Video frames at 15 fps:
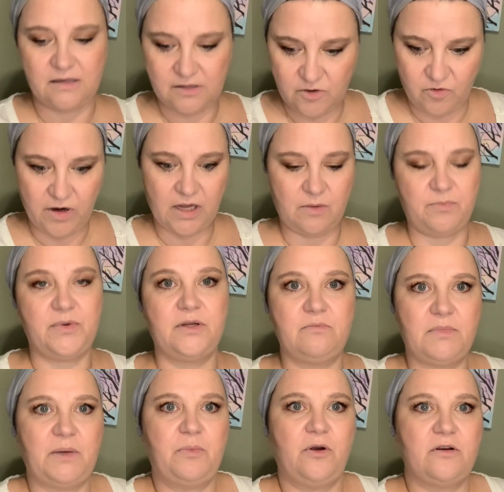great, but
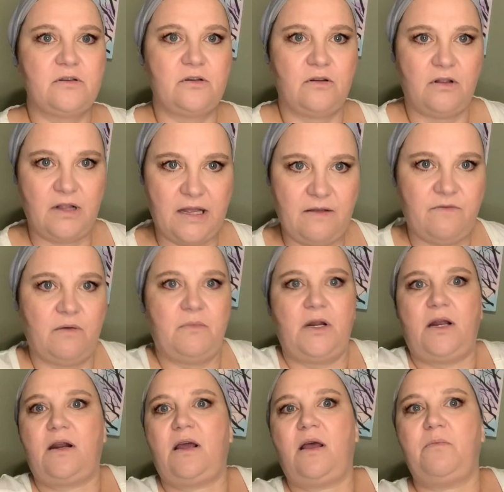my personal life, I'm
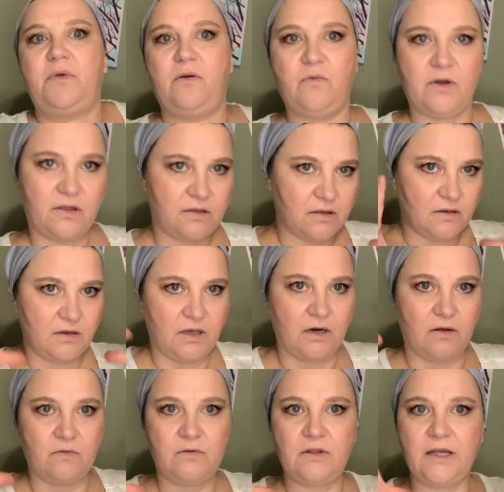not happy with, you
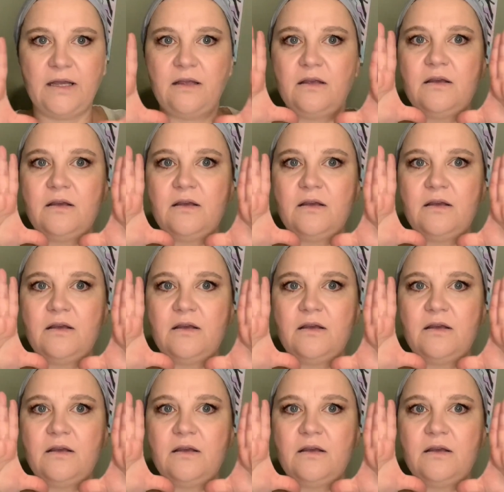know, like